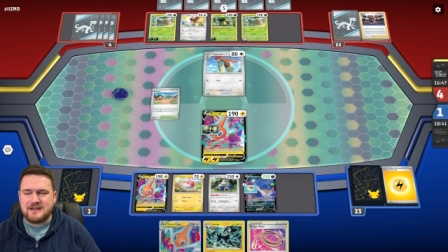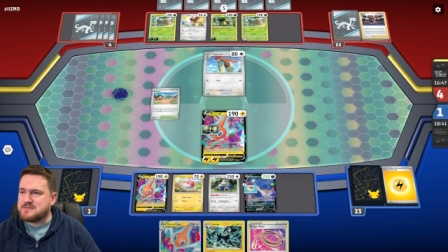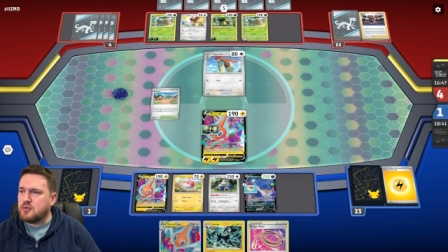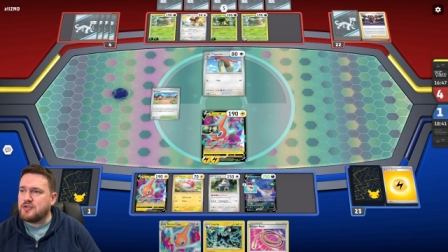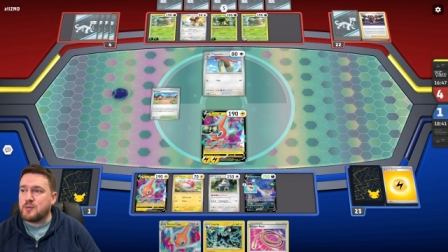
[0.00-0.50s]

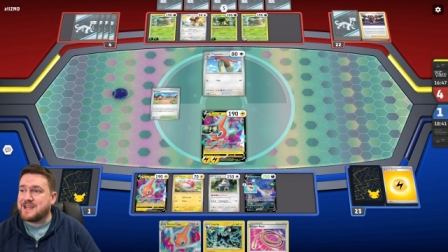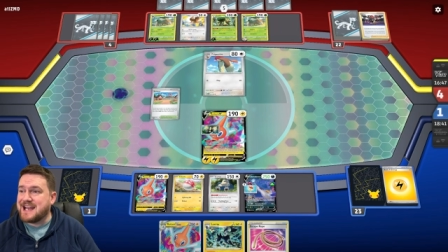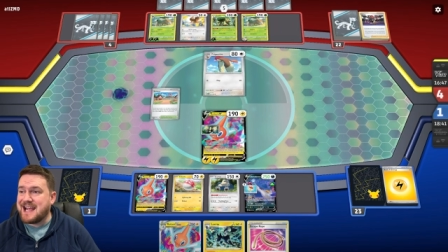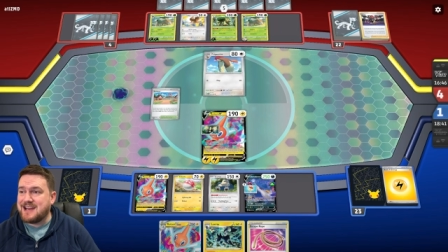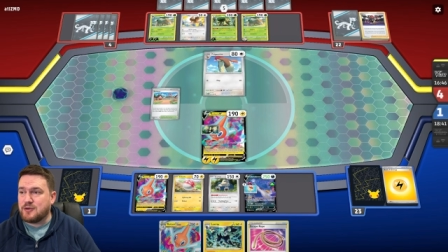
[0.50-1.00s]
That's more than we can
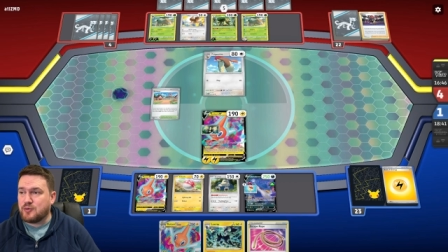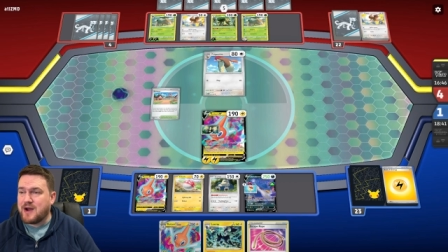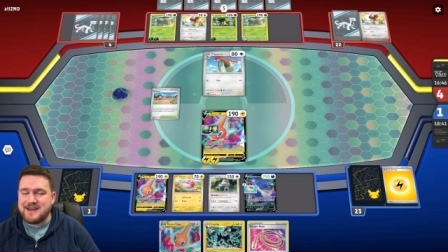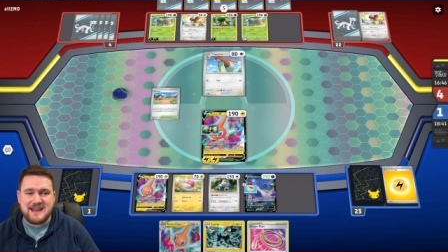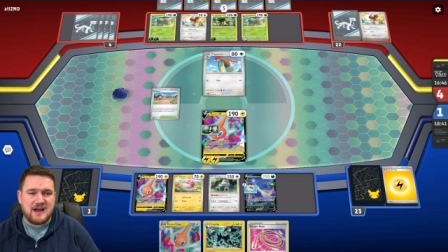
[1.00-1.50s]
handle
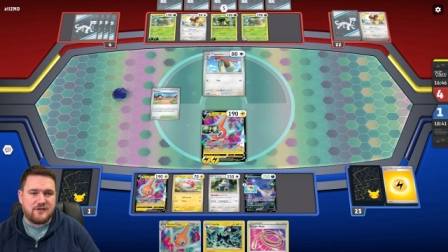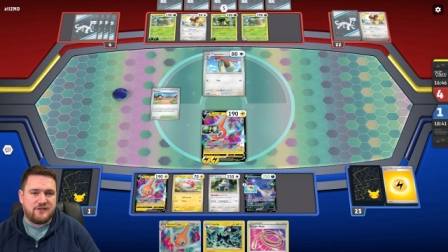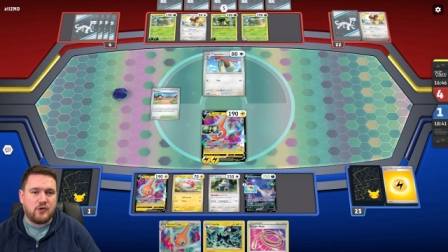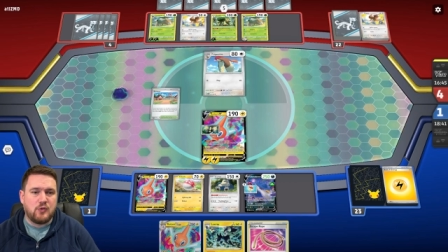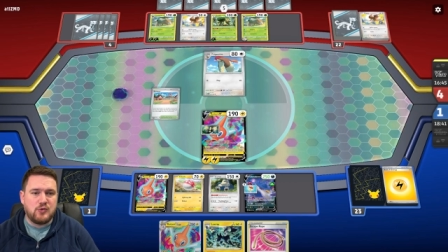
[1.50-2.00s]
right now.
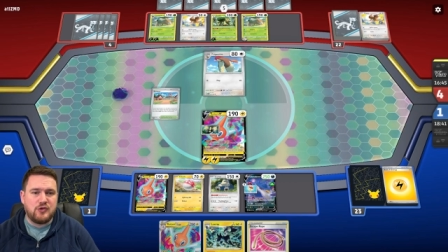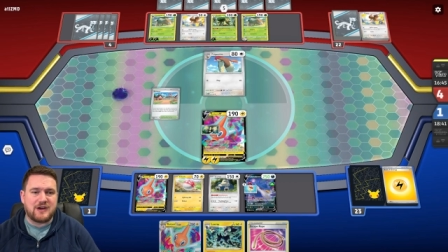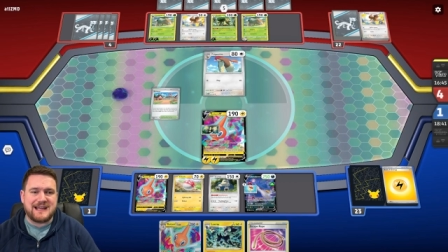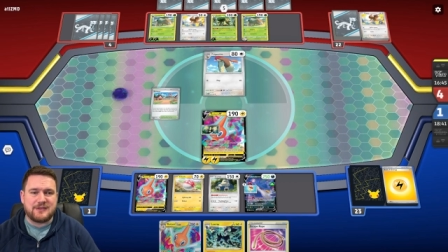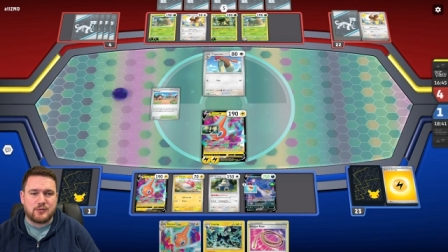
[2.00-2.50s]
Four will
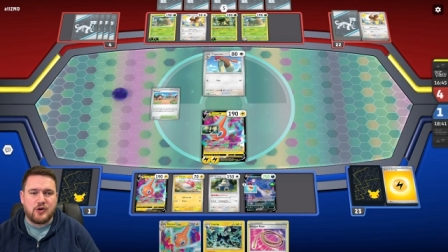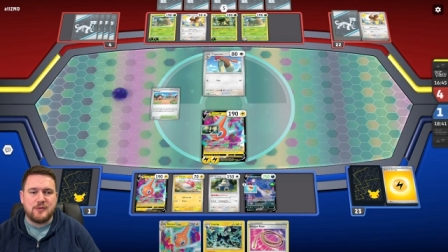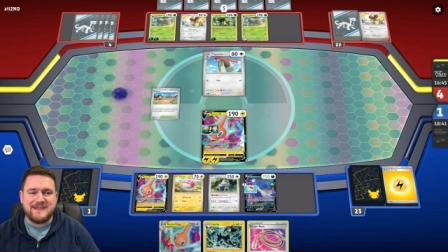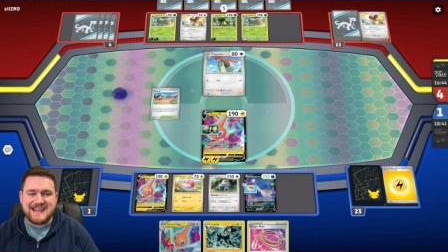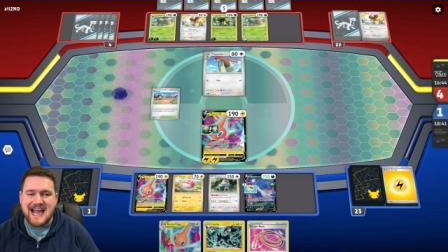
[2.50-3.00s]
knock out the
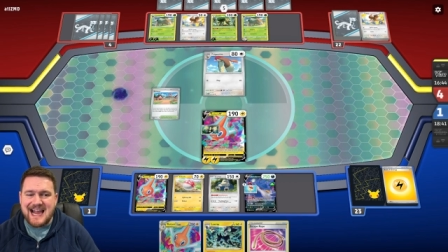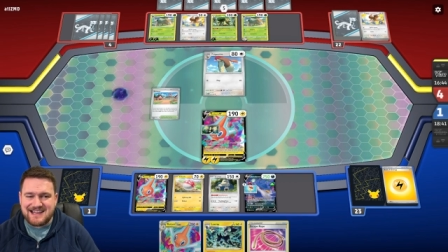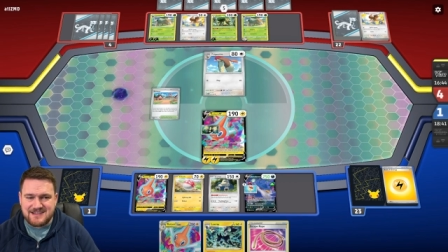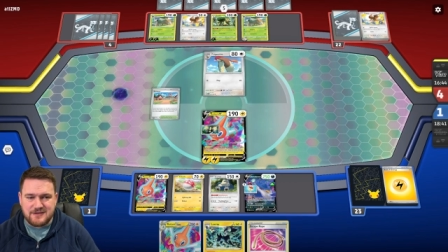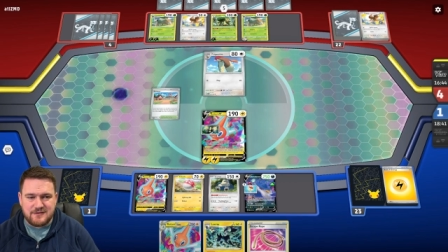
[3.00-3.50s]
Rotom in the
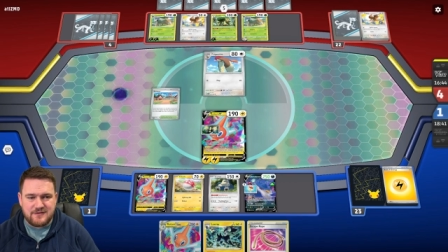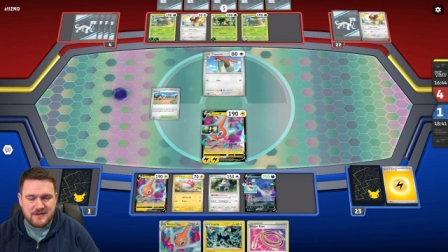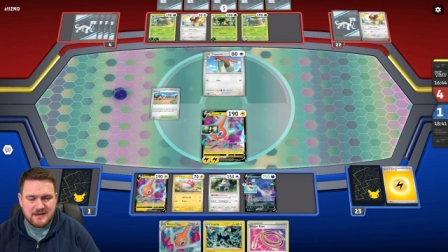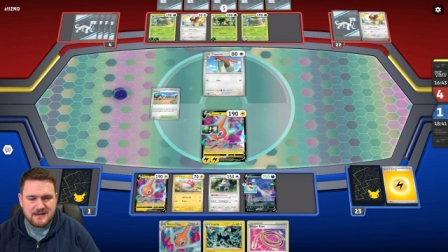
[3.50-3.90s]
active.